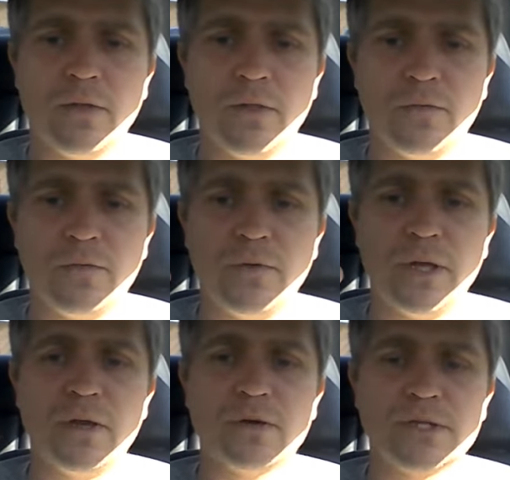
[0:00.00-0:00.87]
the
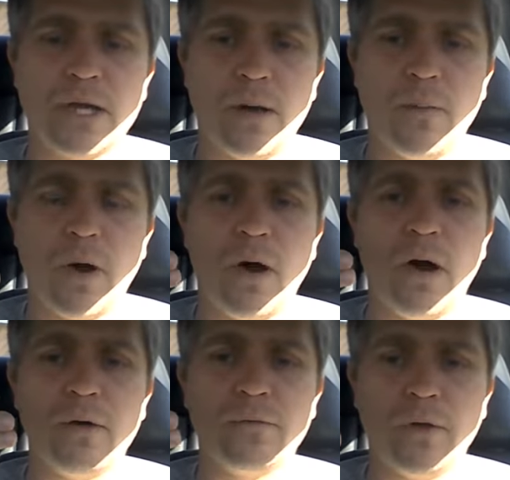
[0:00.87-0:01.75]
figures come
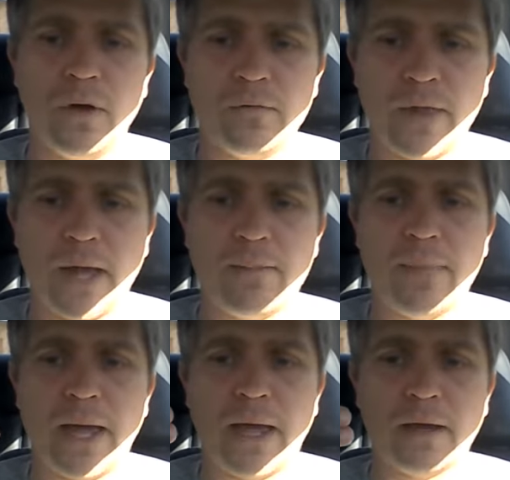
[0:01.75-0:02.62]
off of that
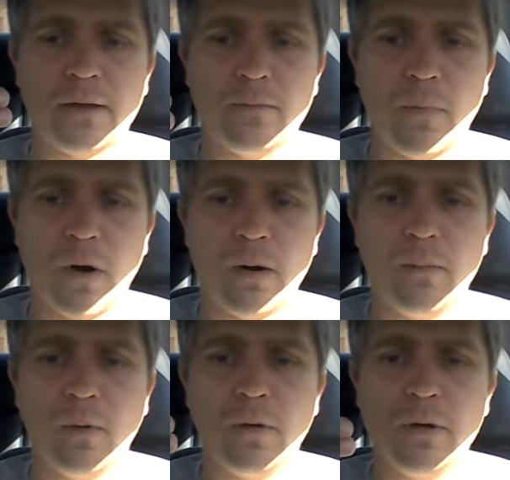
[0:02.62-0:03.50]
back
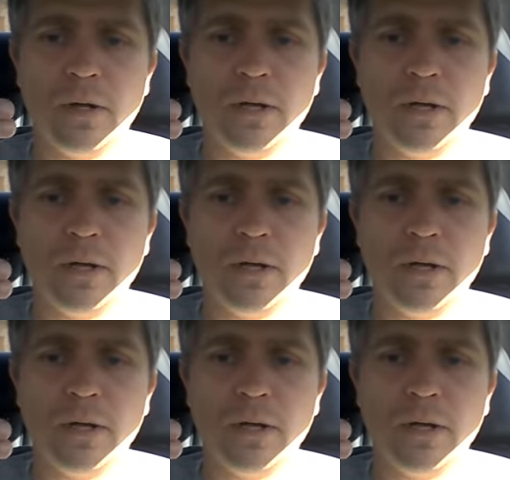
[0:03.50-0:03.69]
marble